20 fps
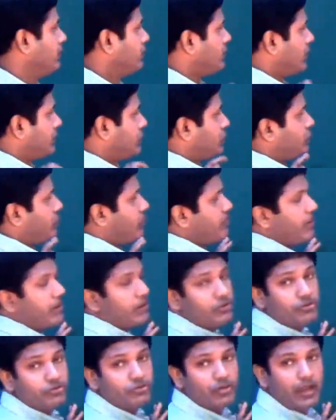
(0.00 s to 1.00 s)
So I just want to
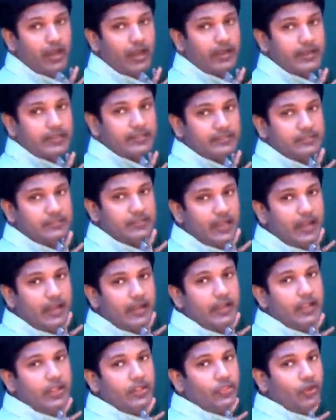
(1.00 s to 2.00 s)
make sure you
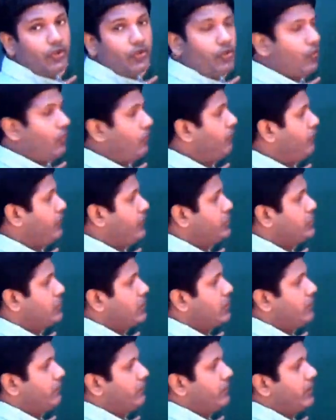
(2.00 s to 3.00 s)
understand the
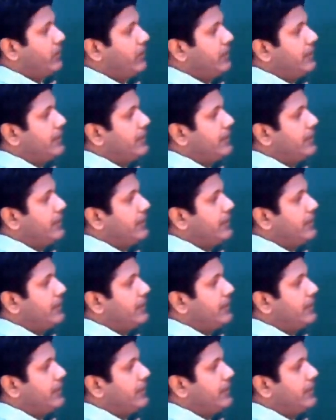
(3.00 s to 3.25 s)
coefficient of